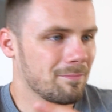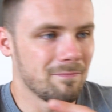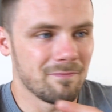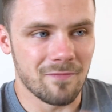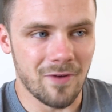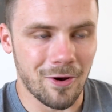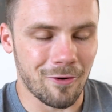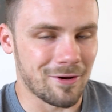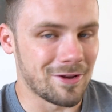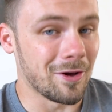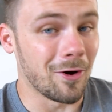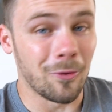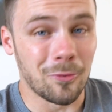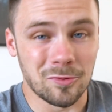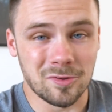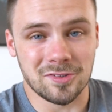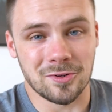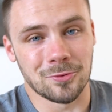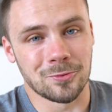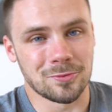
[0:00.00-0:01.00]
very
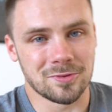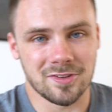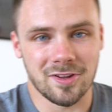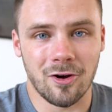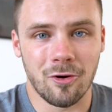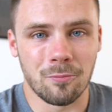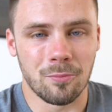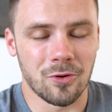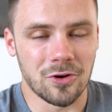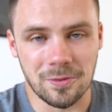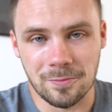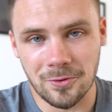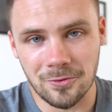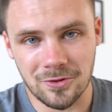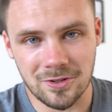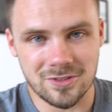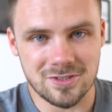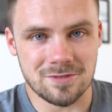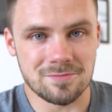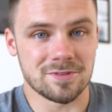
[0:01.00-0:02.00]
old school style
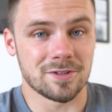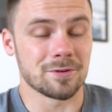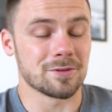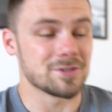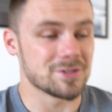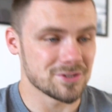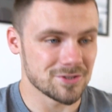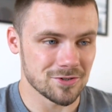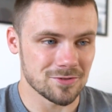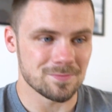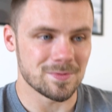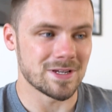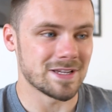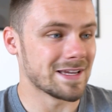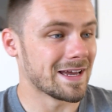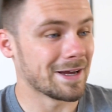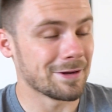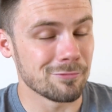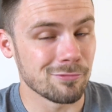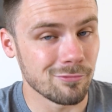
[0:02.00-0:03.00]
bodybuilding gym, so it should
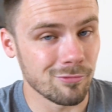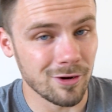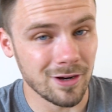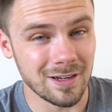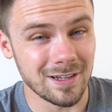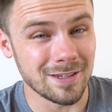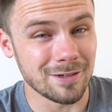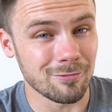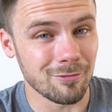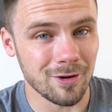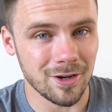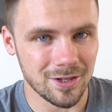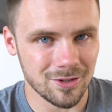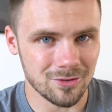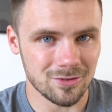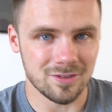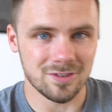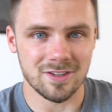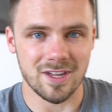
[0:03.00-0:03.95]
be a really good